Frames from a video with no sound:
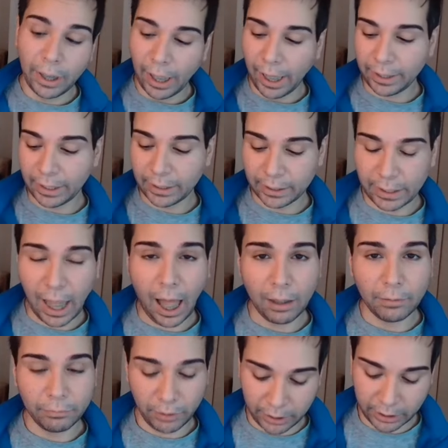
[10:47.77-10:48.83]
and it's not.
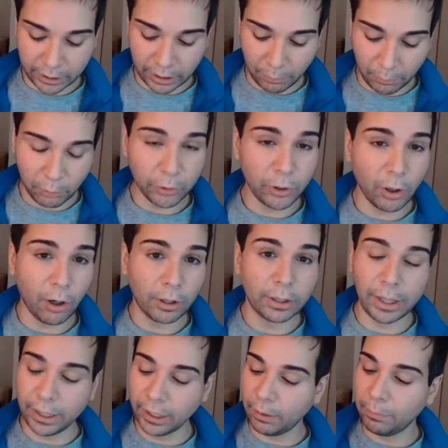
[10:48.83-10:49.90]
This is someone whose heart's
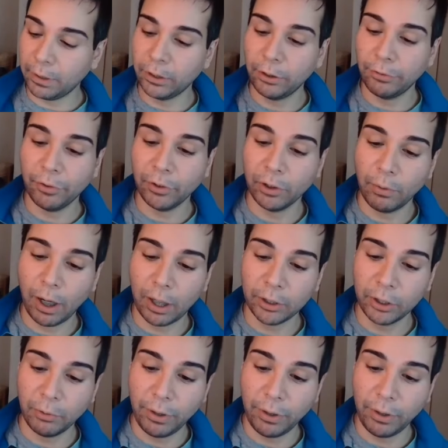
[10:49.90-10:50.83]
leading them in a different direction.